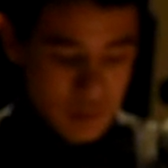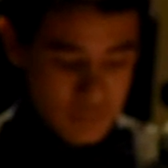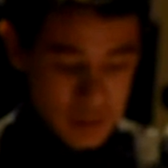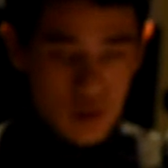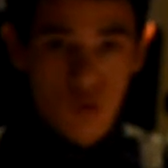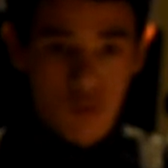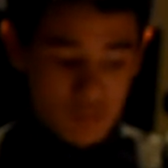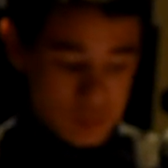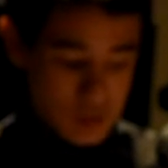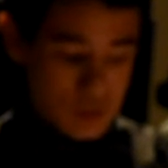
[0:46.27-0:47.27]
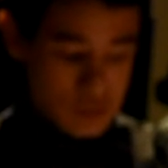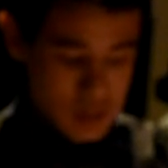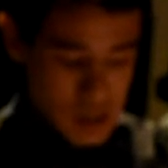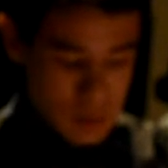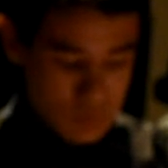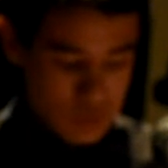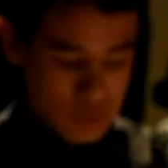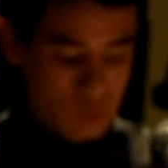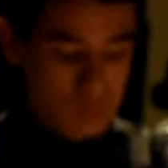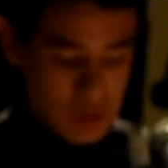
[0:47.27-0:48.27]
Thank you all for the good
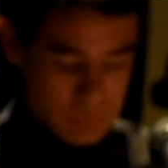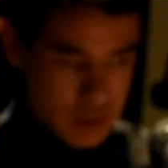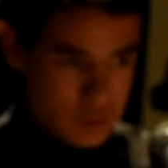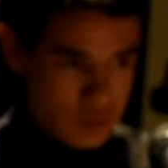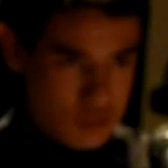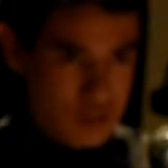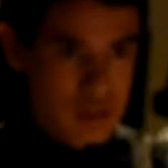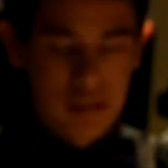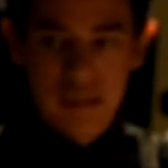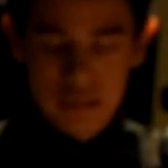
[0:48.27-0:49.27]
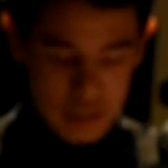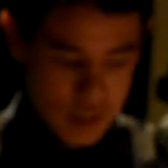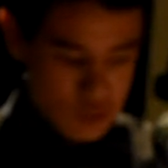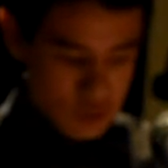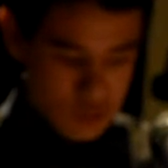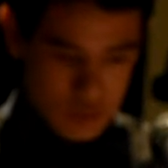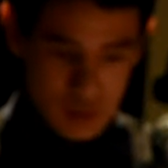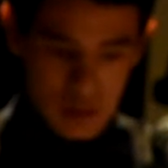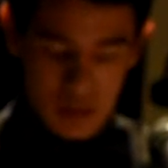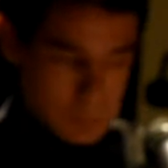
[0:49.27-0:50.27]
times with my peers,
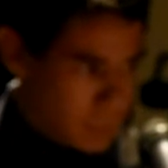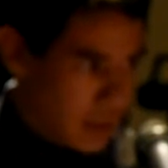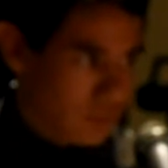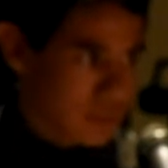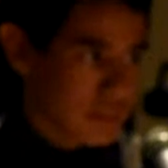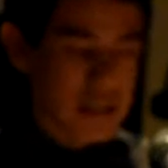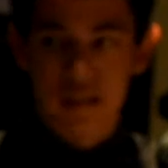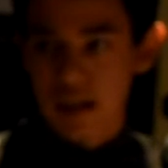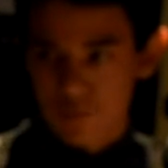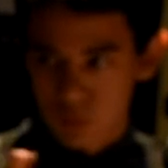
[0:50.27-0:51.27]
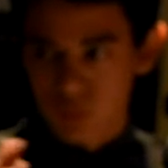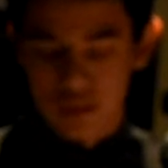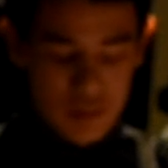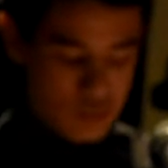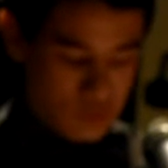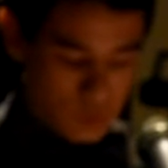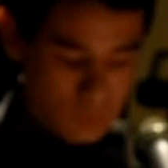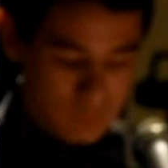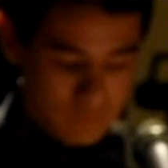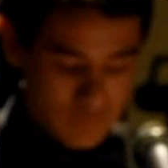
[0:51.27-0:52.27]
teachers, parents, and everyone in this
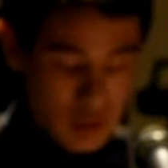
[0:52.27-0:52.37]
room.